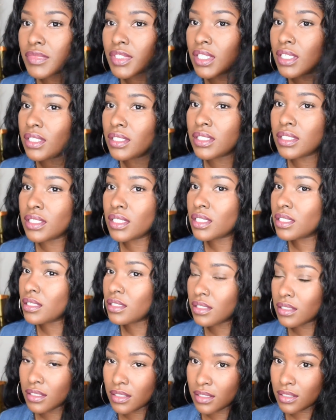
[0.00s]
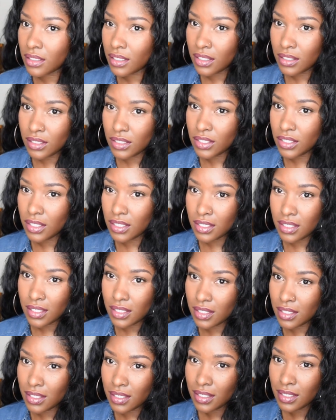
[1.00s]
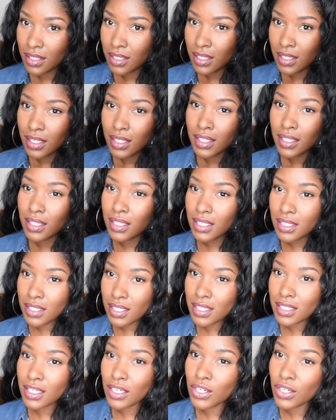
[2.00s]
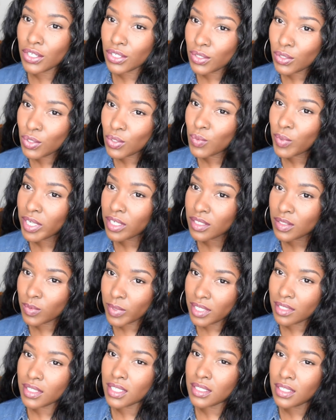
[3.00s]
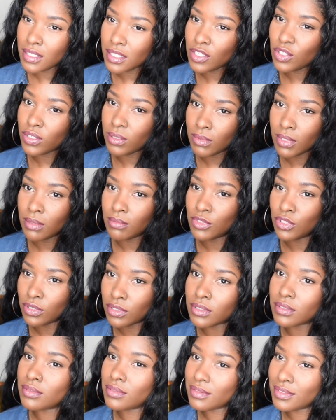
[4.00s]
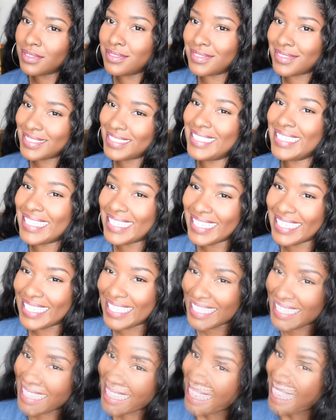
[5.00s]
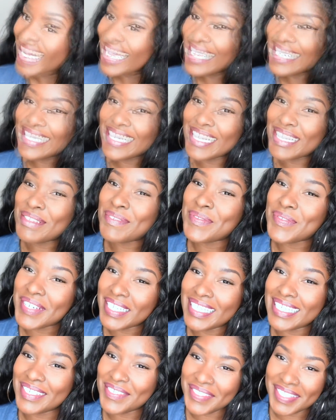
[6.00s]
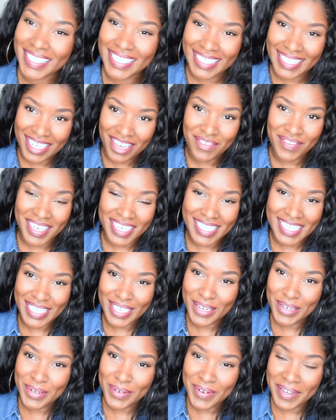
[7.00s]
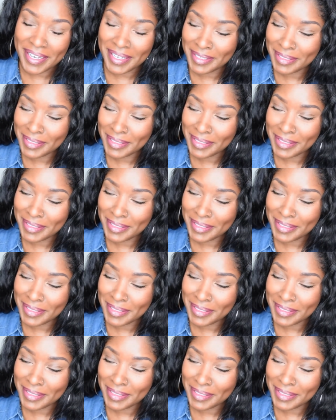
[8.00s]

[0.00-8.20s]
it's just, this is a girl who wears weave. This is a dream come true. Like, I just really, really love it. So,